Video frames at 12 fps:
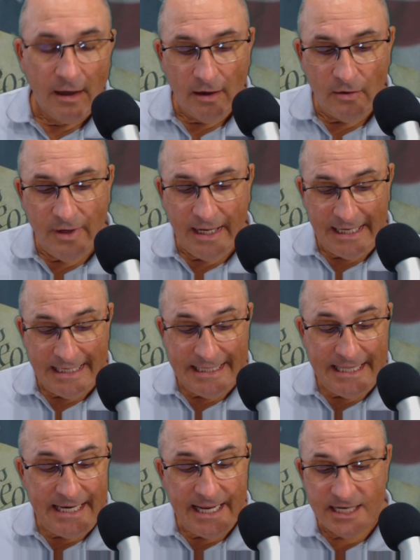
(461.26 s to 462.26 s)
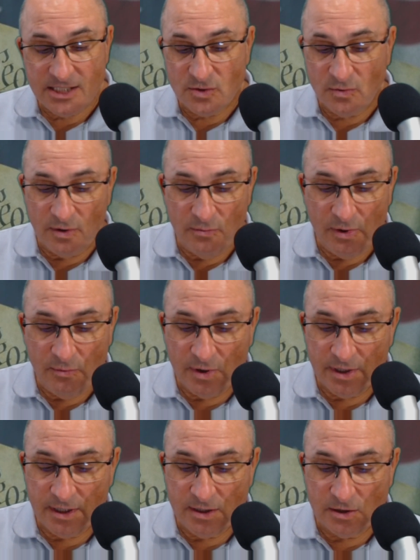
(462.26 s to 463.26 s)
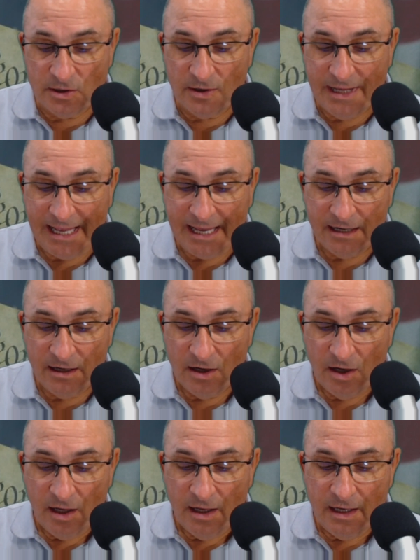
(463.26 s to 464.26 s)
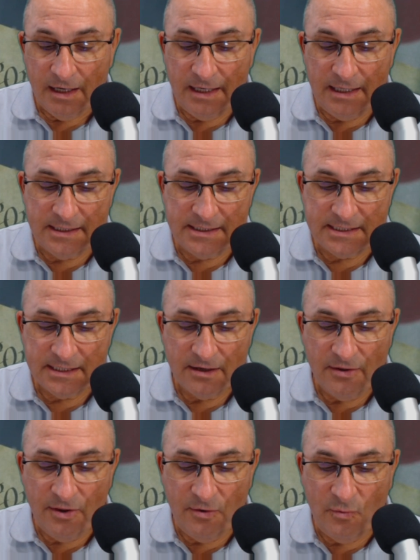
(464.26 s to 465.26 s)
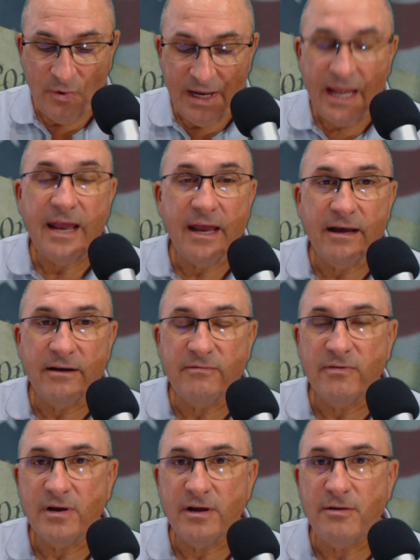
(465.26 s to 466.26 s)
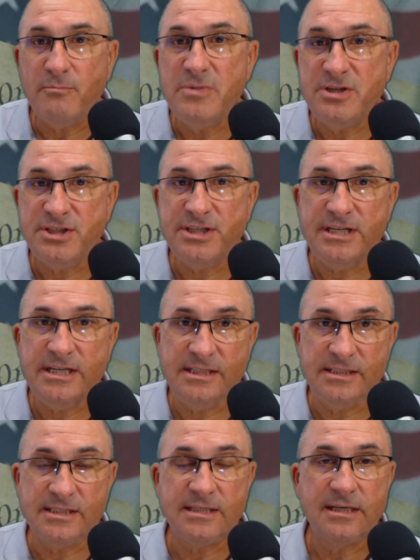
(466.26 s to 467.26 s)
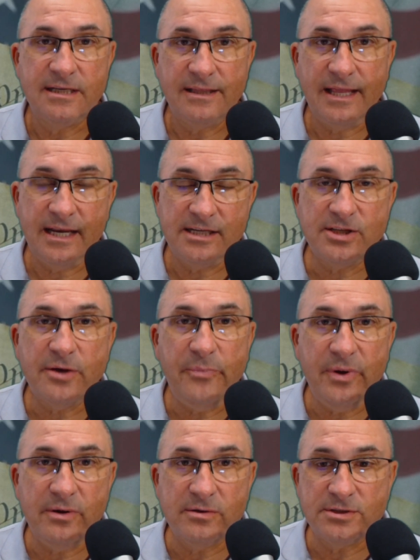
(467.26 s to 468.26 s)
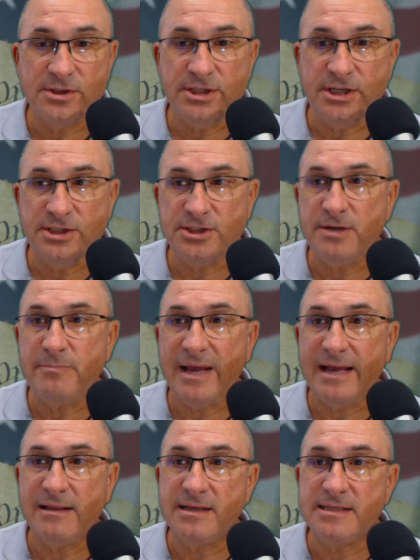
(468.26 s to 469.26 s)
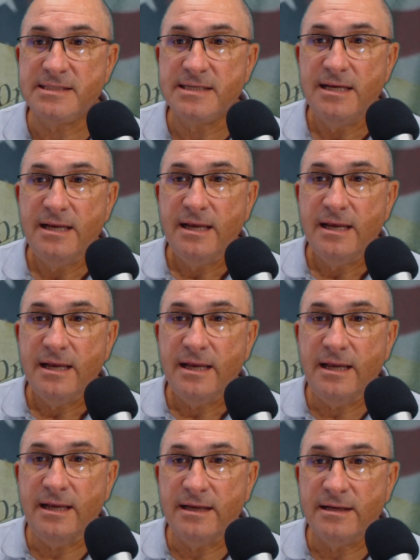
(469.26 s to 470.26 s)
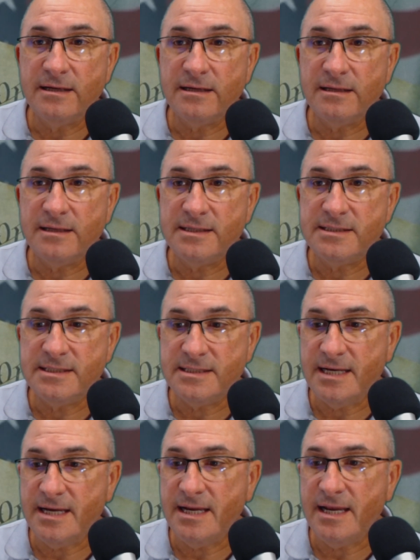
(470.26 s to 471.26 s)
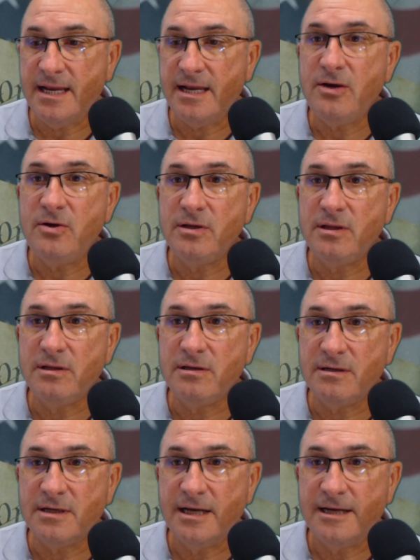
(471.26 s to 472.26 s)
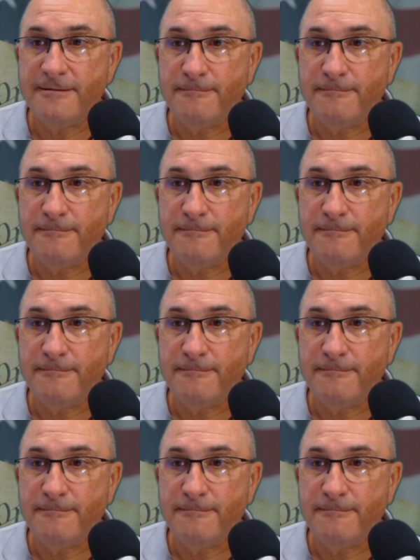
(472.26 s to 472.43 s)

Okay, and the next one we wanted to look at is that we have machines, that is computers, changing ballots. And let's take a good look